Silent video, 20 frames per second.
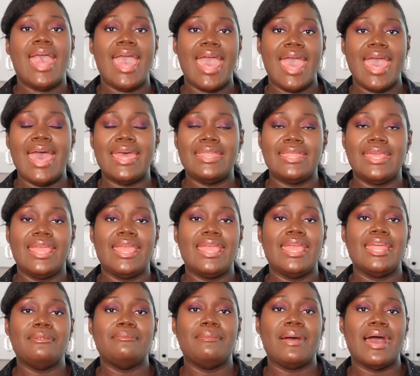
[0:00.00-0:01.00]
add
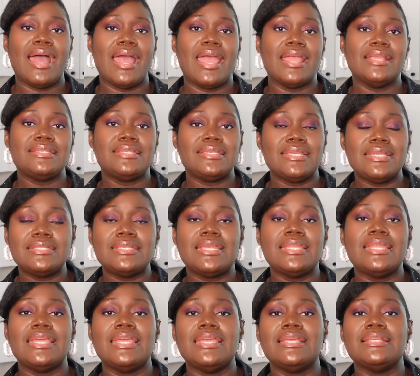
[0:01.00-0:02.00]
in my
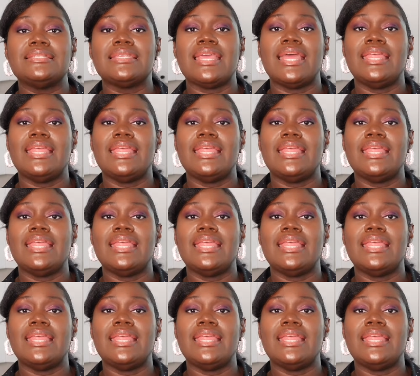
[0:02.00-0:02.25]
seasonings,